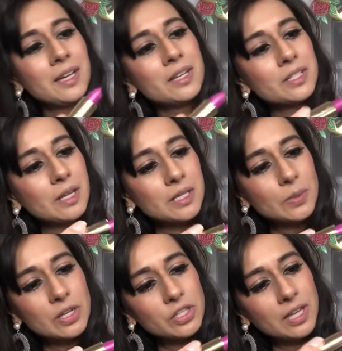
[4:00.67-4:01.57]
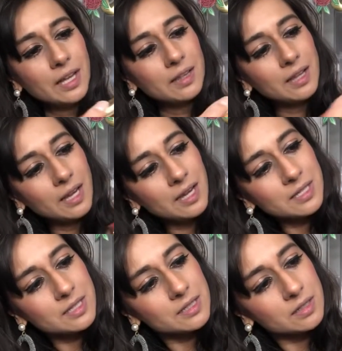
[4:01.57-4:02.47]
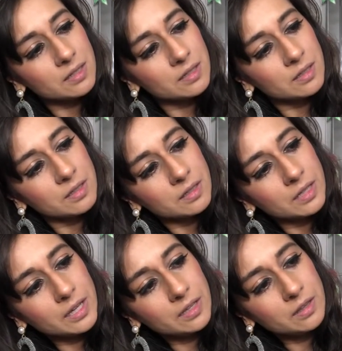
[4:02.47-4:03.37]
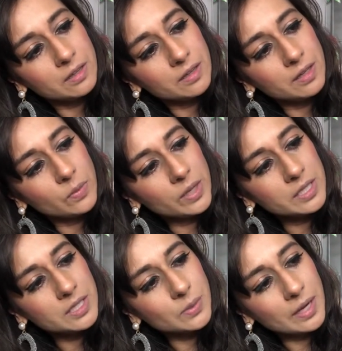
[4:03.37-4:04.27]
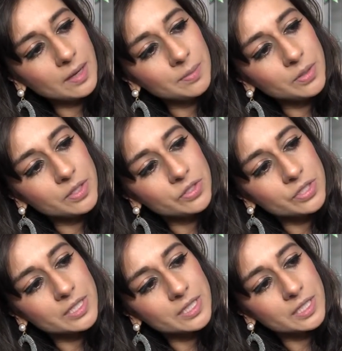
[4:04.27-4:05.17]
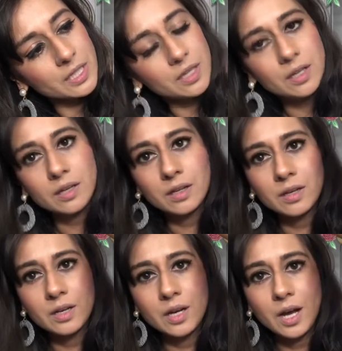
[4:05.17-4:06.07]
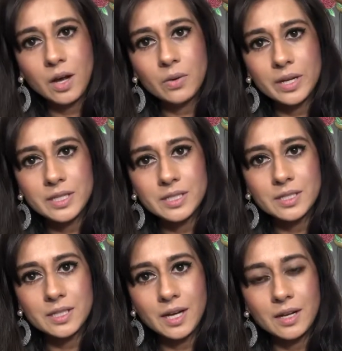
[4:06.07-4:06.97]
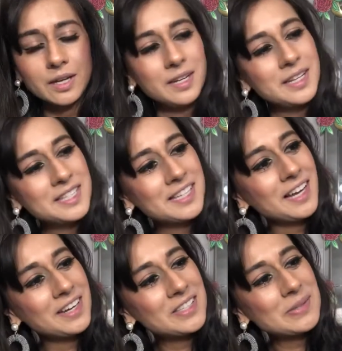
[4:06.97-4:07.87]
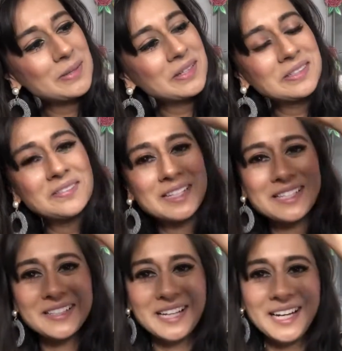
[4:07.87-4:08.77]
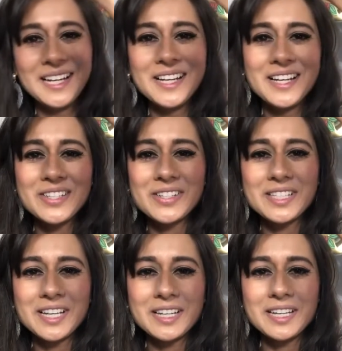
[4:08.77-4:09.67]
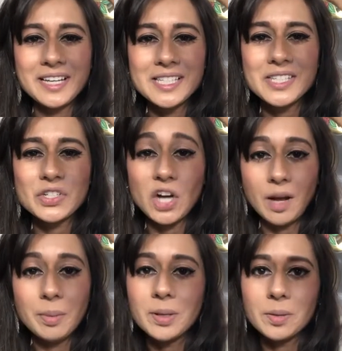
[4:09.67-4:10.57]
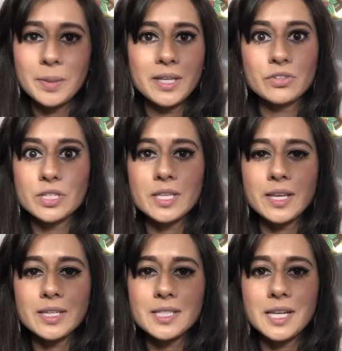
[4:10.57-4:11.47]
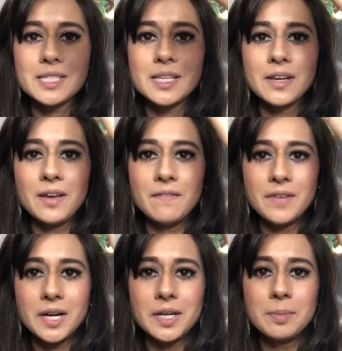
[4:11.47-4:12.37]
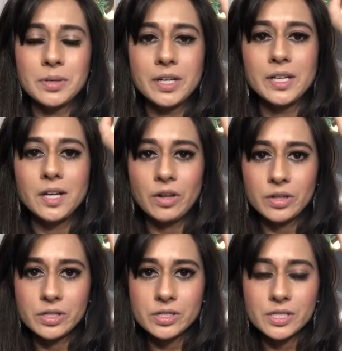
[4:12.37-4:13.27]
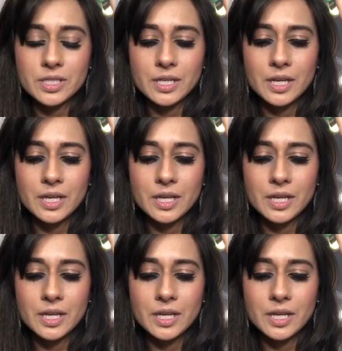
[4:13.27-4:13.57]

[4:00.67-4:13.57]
So I'll swatch that last. And in one swipe, you can just see how nice is that. And it's kind of squiggly, but it's okay. So it's like a nice tropical pink, just like it says. Very pretty colors.